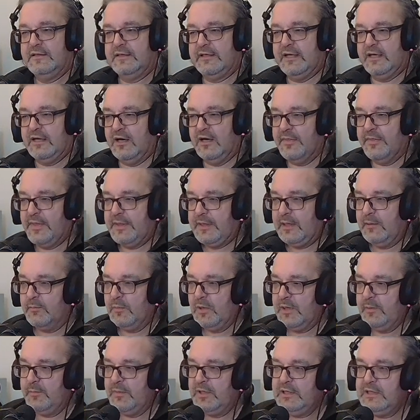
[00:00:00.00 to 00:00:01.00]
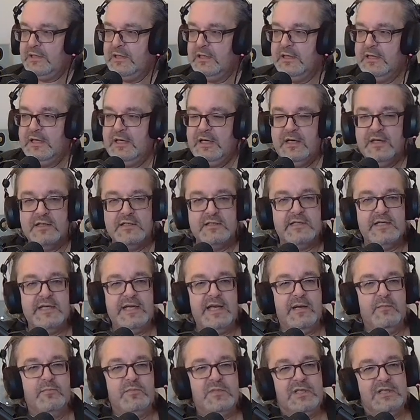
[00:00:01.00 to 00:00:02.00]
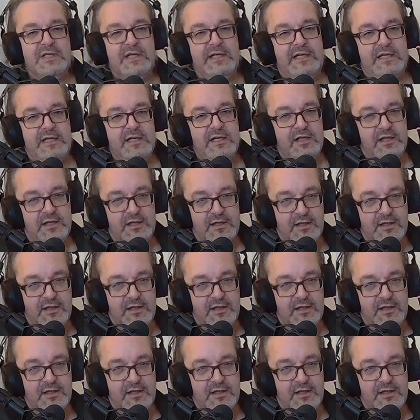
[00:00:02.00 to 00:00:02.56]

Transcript: Yeah, I think they might be. DMT,